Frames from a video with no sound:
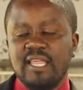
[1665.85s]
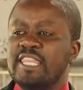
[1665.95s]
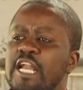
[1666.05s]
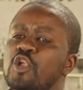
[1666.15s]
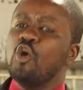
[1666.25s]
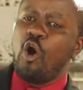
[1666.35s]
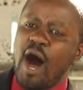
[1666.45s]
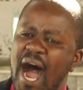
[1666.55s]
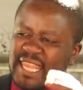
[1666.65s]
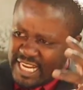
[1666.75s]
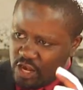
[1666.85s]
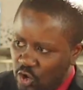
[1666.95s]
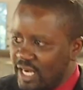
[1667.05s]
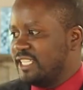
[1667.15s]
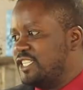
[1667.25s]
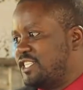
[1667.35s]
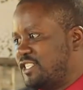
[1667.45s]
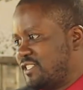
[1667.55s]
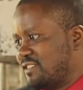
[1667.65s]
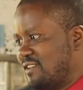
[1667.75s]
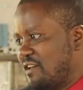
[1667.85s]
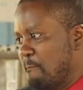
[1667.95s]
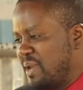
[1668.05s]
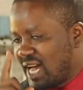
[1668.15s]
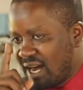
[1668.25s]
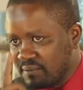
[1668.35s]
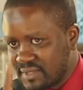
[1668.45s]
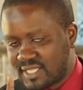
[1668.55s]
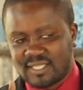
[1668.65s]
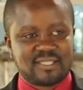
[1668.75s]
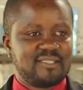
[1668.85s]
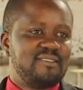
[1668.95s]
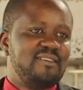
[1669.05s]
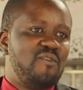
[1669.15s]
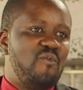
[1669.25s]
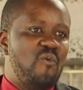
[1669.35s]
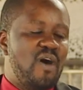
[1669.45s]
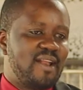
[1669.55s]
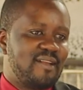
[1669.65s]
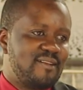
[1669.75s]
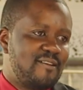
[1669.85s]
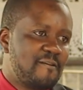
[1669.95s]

The knower and the knowledge becomes one.